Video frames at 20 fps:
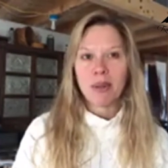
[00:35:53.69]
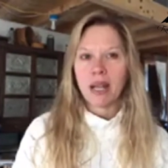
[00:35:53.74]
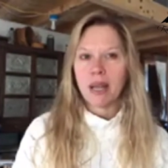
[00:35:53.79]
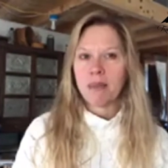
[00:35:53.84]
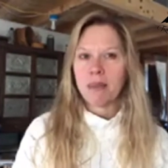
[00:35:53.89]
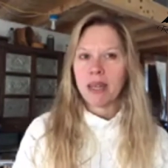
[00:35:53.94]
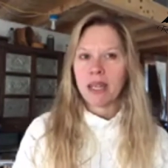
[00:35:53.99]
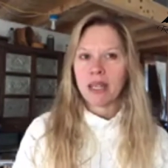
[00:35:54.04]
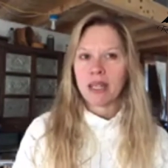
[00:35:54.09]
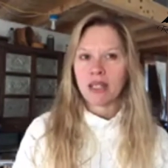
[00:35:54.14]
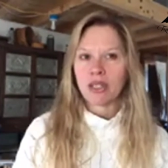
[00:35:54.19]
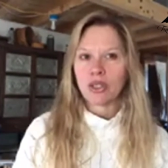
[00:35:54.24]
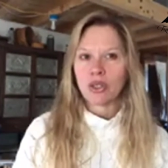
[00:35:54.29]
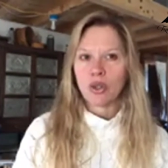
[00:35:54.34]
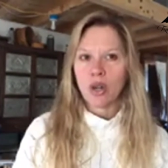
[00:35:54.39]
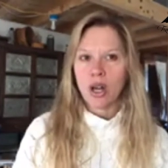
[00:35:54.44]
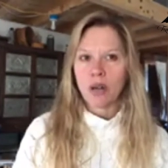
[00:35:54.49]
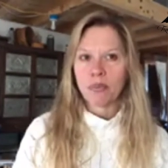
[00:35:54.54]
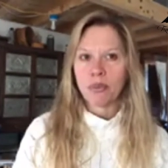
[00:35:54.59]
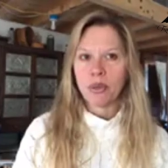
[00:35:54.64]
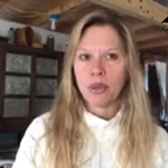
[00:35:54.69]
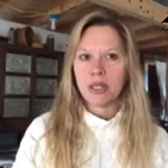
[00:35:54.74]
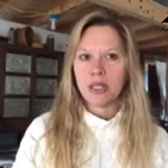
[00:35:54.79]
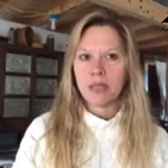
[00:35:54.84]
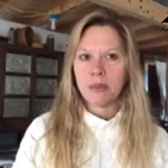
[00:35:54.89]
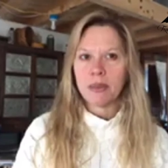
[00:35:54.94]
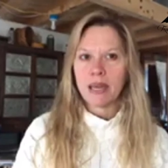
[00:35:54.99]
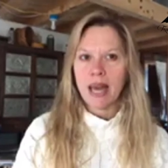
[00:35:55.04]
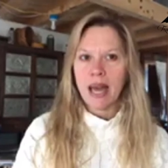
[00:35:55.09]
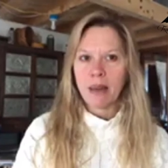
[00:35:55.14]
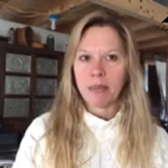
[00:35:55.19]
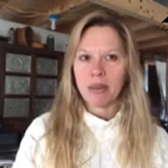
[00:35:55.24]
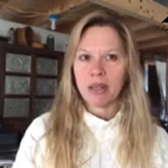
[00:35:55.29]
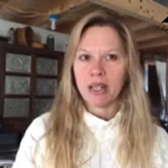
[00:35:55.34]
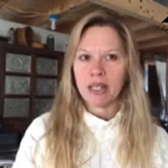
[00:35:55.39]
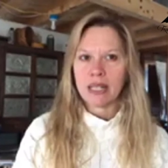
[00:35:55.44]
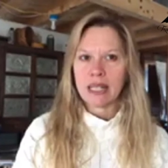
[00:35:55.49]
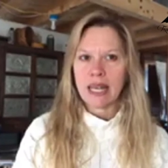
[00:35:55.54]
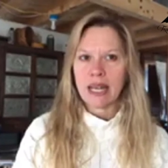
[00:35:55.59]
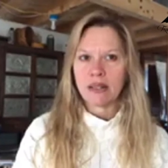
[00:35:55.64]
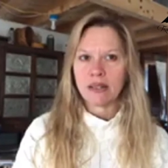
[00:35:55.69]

but I make it a strong point to be happy on the